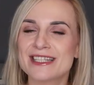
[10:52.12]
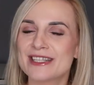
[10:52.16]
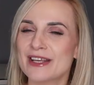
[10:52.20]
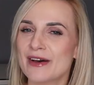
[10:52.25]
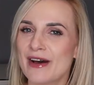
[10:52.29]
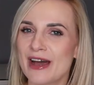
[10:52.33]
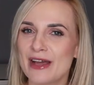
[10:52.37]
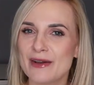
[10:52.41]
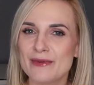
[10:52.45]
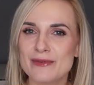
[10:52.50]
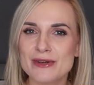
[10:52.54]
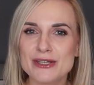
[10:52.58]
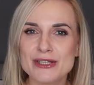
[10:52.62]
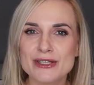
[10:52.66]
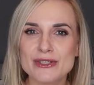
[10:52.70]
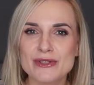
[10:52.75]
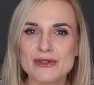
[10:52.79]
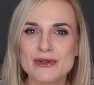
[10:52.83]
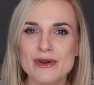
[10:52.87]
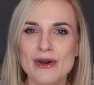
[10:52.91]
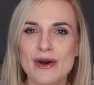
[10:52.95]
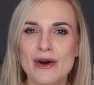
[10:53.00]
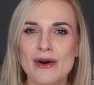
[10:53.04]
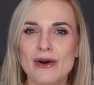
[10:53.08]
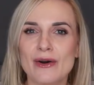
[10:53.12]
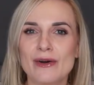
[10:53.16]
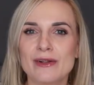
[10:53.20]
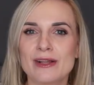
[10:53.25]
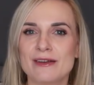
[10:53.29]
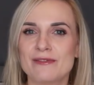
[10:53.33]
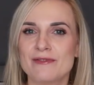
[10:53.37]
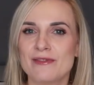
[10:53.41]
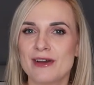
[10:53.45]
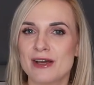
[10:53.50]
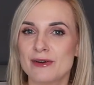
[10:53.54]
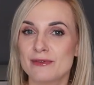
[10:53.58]
So I wish you all
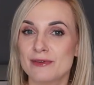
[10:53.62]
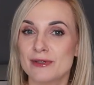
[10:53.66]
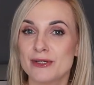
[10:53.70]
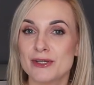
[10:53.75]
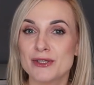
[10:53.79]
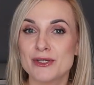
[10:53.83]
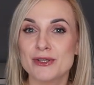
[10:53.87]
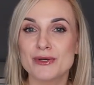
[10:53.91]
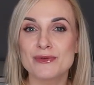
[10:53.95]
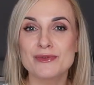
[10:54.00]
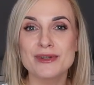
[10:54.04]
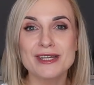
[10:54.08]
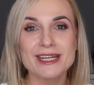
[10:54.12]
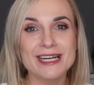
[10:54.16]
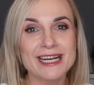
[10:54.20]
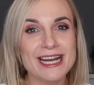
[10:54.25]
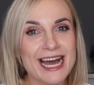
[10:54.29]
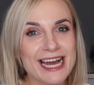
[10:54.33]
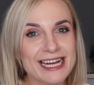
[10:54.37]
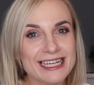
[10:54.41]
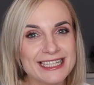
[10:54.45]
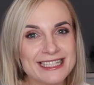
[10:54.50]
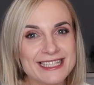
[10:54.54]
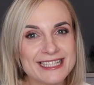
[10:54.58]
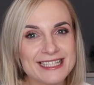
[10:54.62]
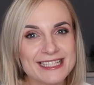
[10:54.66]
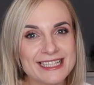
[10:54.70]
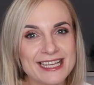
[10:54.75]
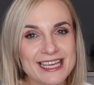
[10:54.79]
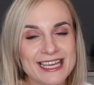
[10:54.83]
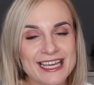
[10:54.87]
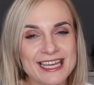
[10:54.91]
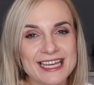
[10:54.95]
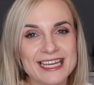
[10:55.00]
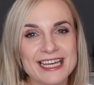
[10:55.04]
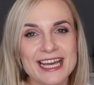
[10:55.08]
a very
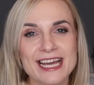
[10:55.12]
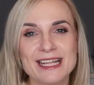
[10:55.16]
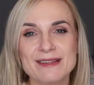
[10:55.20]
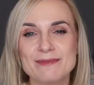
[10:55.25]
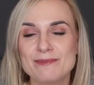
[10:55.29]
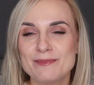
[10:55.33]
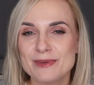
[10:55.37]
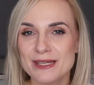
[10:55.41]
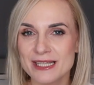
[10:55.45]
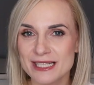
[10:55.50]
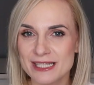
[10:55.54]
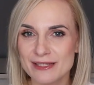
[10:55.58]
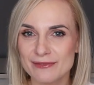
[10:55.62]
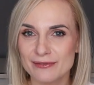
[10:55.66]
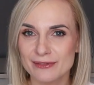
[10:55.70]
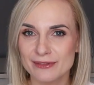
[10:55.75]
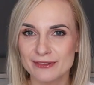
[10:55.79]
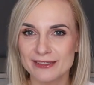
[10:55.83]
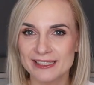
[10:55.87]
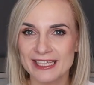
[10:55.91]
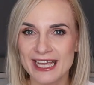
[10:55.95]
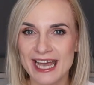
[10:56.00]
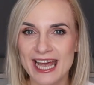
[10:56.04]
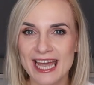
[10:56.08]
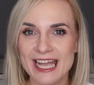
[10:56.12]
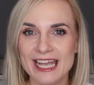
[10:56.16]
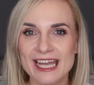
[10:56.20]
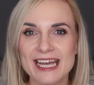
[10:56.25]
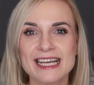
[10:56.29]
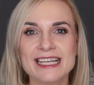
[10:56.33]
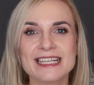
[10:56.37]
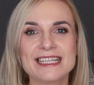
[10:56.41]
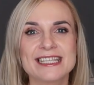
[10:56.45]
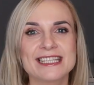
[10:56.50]
relaxing and peaceful day.